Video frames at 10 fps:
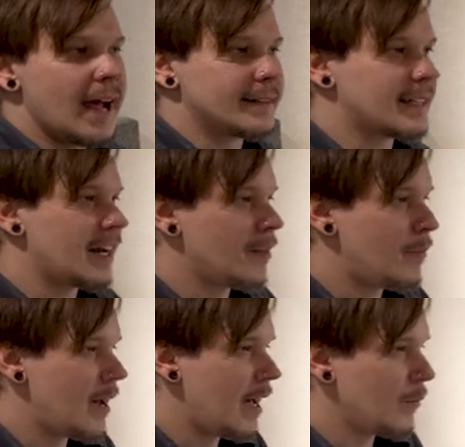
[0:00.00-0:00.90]
that side of the
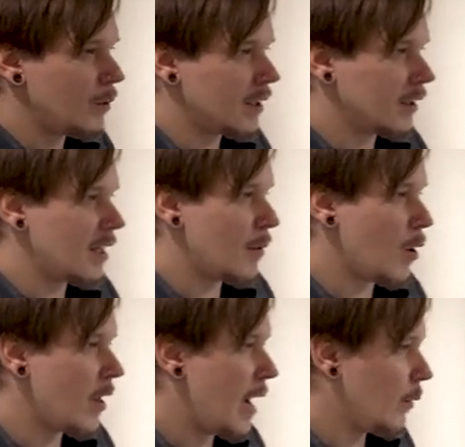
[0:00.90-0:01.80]
bed. We can
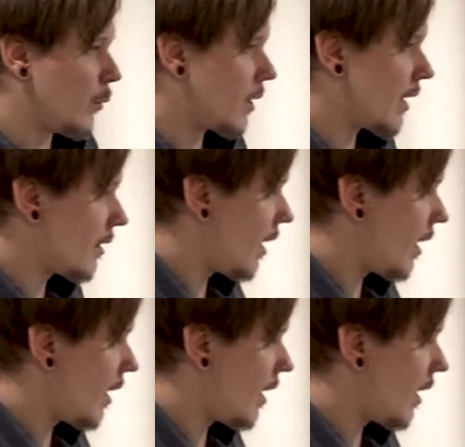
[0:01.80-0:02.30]
demo that when we get